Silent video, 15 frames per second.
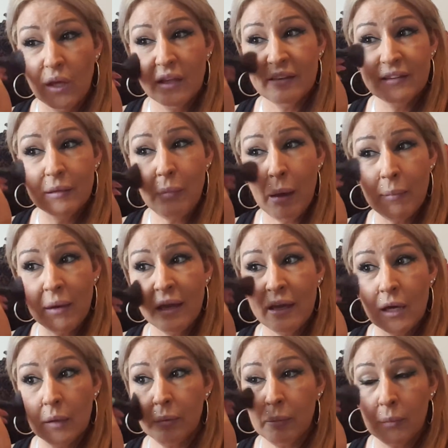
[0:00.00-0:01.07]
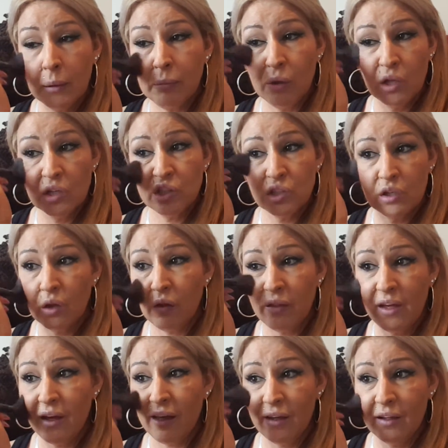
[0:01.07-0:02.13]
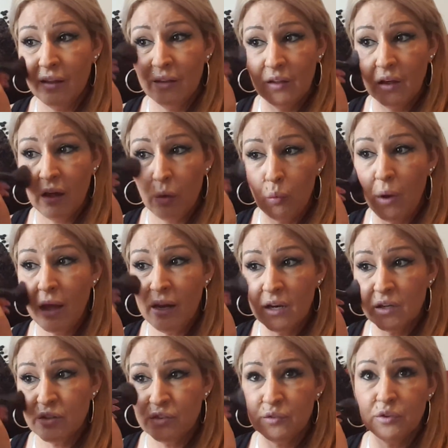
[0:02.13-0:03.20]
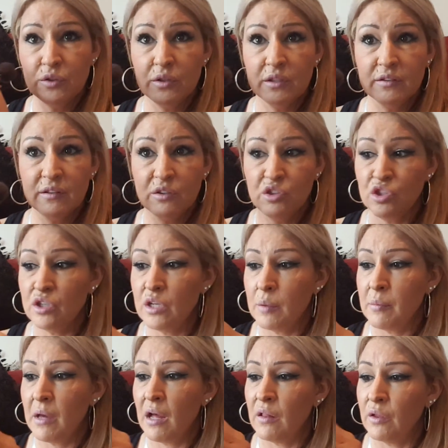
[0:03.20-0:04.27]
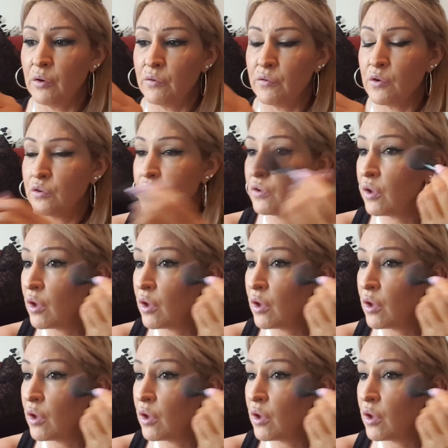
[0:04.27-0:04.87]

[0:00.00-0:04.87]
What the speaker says: See, my makeup and my blush and all that. Why did I just do this? I should have done my highlighter first.